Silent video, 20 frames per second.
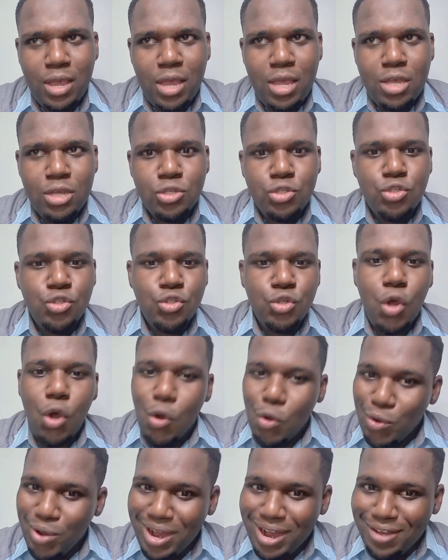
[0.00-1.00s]

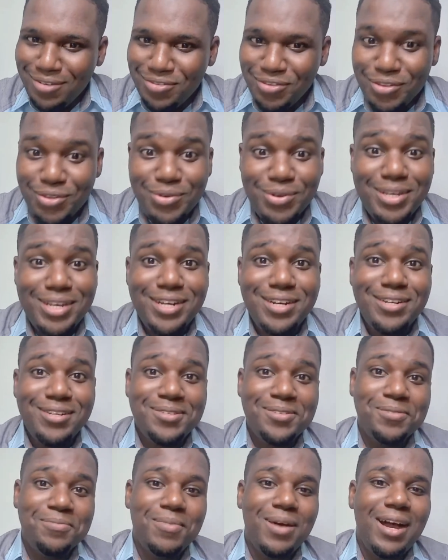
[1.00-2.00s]
So a few
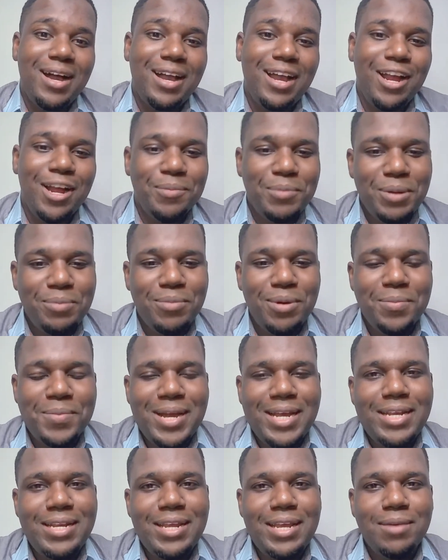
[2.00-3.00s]
years back, I remember
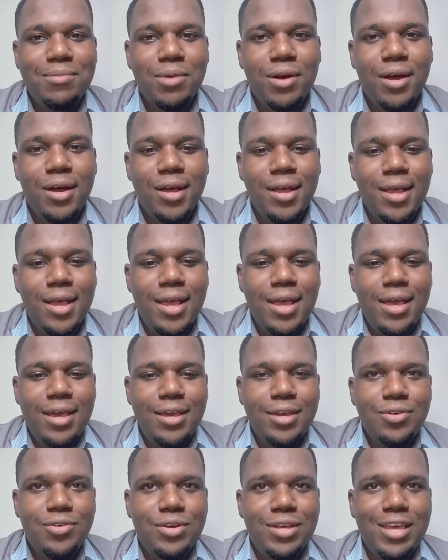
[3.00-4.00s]
my neighbor,
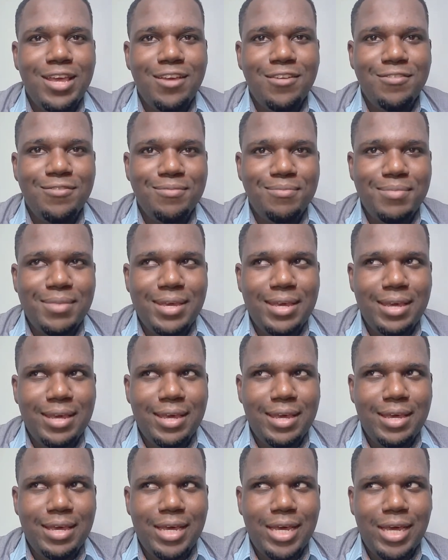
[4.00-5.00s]
you know, gave
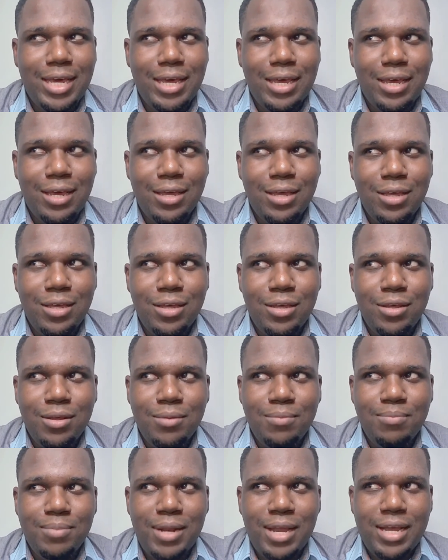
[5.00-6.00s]
me a
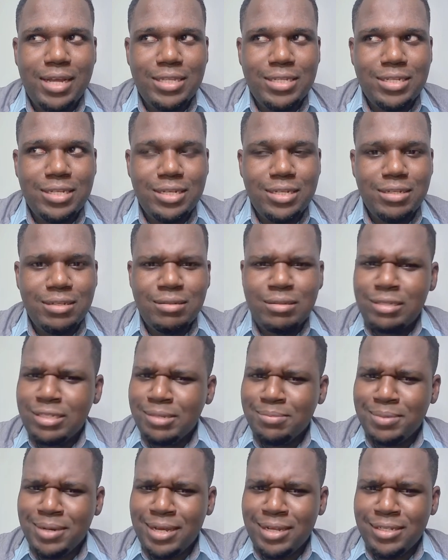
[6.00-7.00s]
plantain. Is
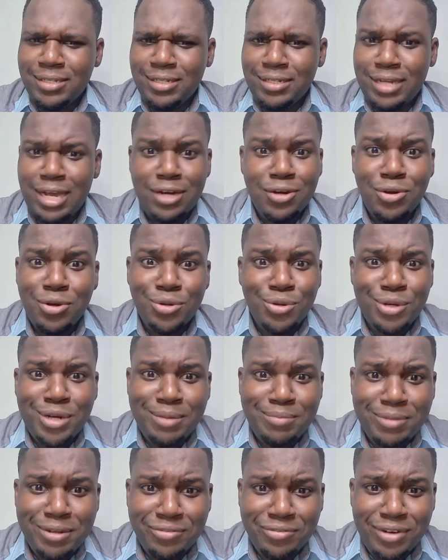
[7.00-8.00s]
it plantain? I don't know
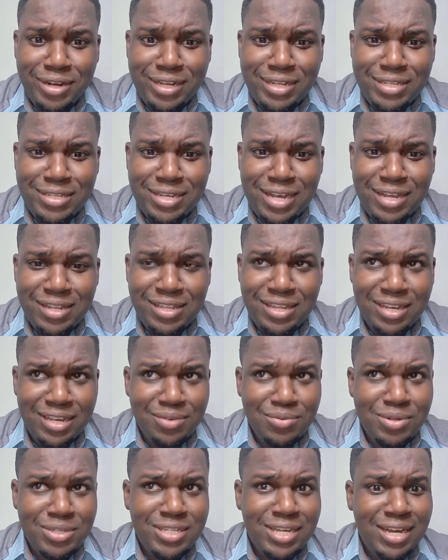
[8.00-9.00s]
them different. I think
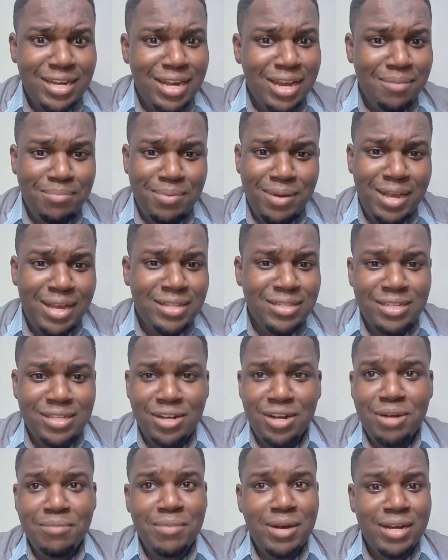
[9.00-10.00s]
it was either a plantain
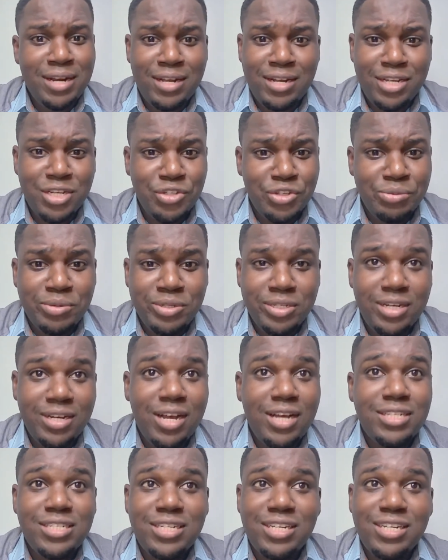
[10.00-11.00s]
or a banana tree, but I got